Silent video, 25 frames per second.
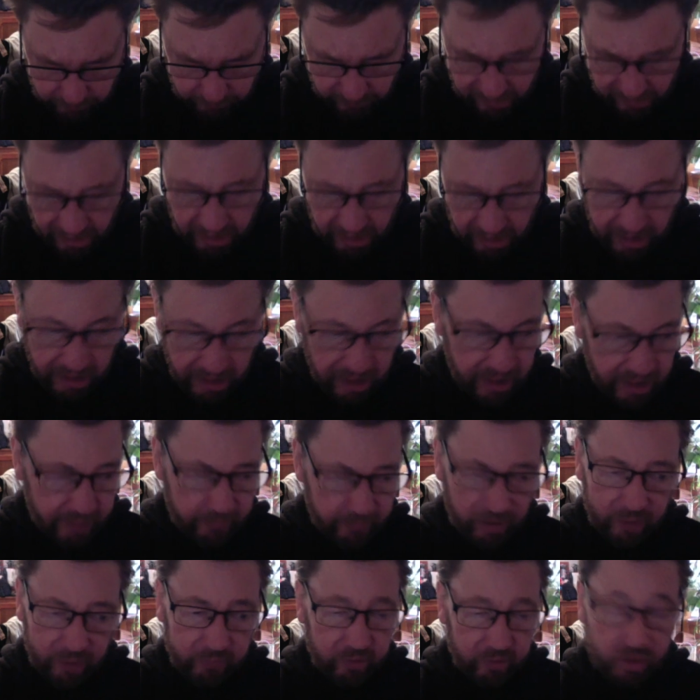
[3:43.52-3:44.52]

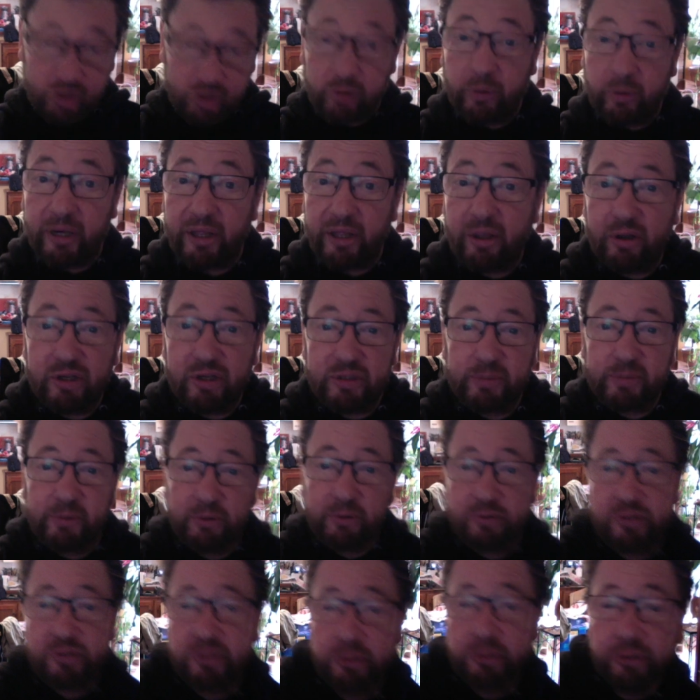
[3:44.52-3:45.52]
I'm not sure what other
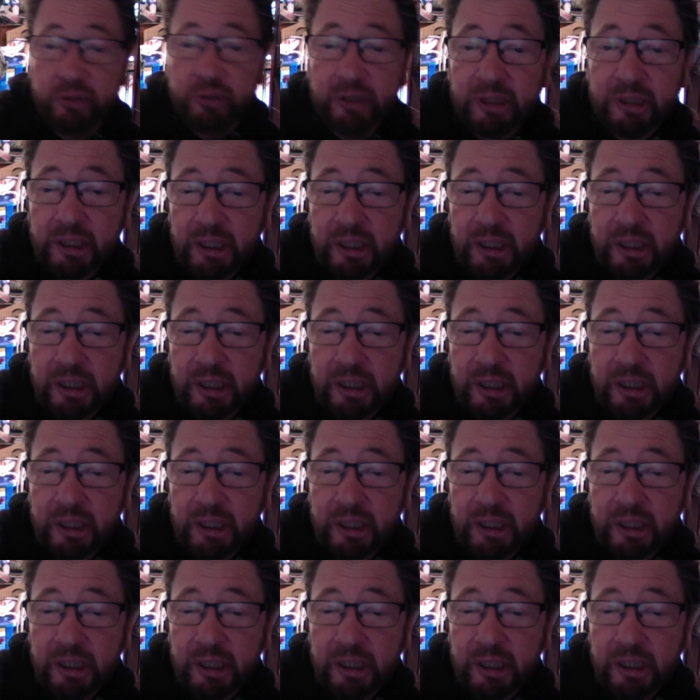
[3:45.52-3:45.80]
hospitals do,